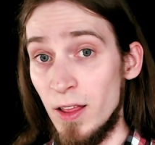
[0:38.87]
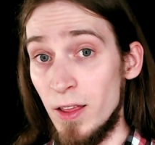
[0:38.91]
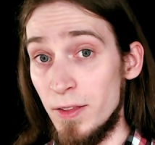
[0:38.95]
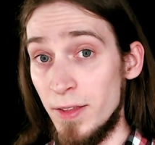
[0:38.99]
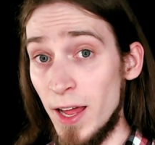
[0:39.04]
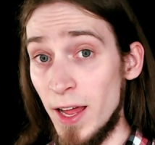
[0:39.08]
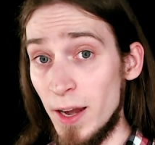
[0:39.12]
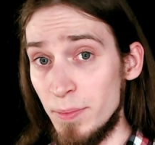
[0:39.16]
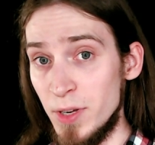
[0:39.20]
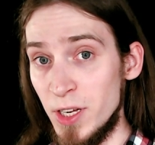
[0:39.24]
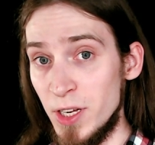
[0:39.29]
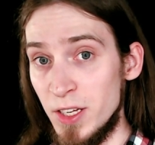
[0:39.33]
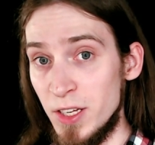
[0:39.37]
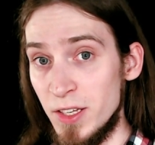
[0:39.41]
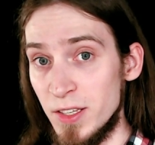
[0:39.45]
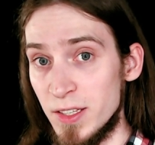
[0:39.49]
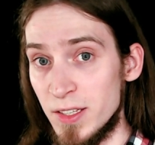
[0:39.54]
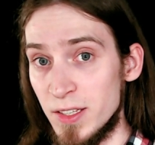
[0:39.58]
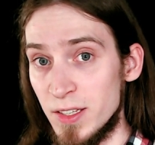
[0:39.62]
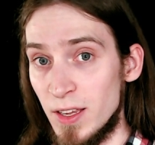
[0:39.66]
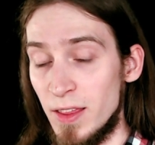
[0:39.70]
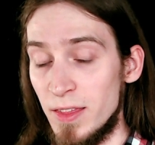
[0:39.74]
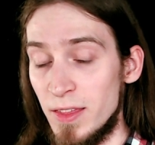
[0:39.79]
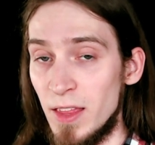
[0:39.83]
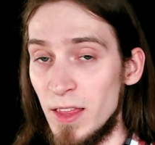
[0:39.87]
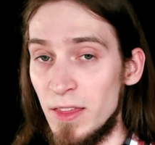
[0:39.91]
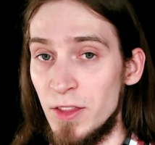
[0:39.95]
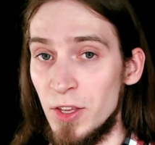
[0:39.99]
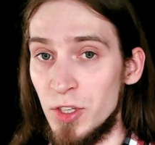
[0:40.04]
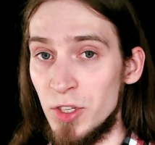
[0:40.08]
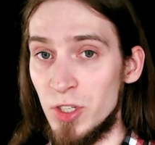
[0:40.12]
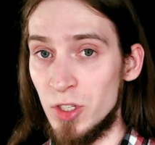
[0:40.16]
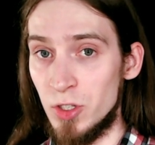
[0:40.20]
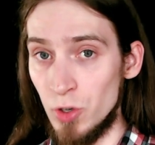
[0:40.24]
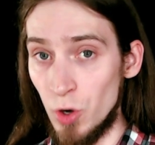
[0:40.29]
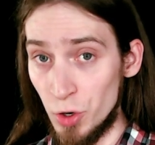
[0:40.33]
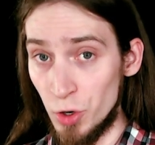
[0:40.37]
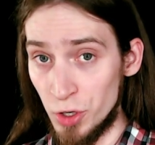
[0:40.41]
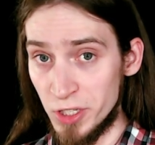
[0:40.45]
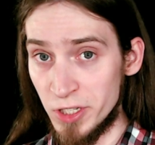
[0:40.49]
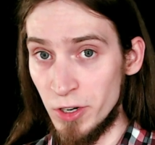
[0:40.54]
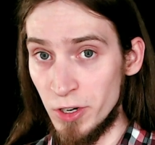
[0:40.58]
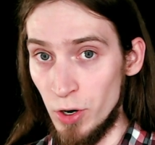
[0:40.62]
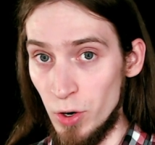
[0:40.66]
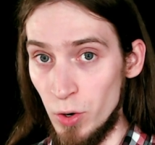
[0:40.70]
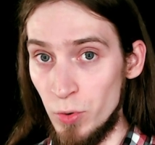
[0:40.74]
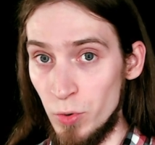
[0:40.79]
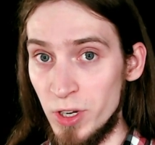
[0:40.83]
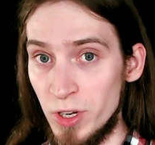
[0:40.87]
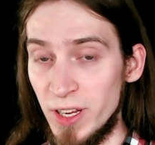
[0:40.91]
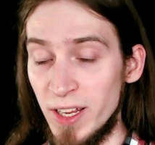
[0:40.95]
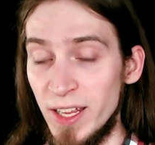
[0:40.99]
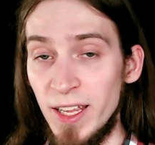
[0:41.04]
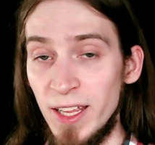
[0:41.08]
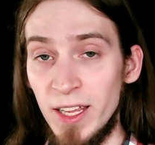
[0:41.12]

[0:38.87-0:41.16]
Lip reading: That means that the source code